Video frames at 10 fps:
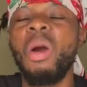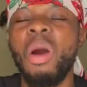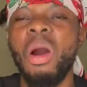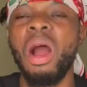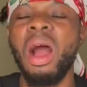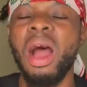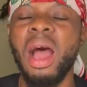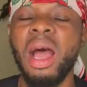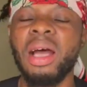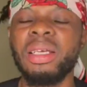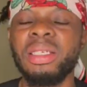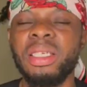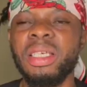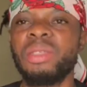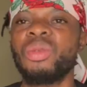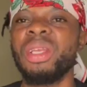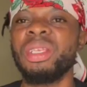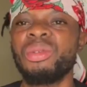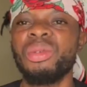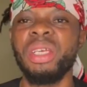of this
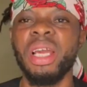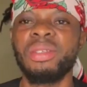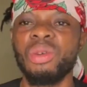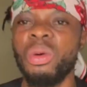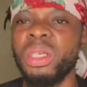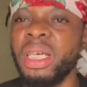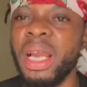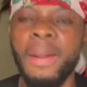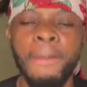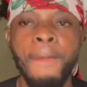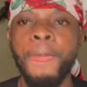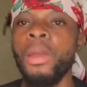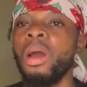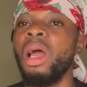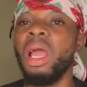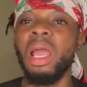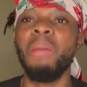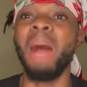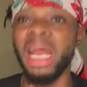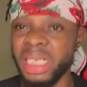22 years old girl.
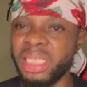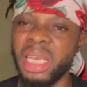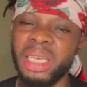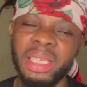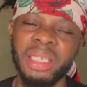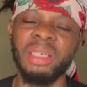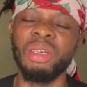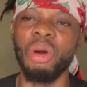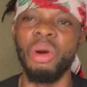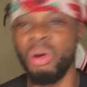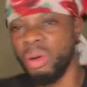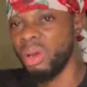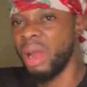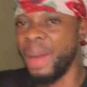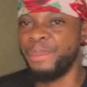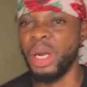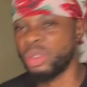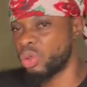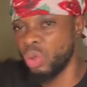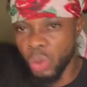Maliciously, you know.
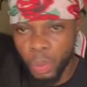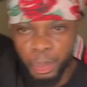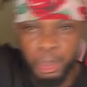Apostle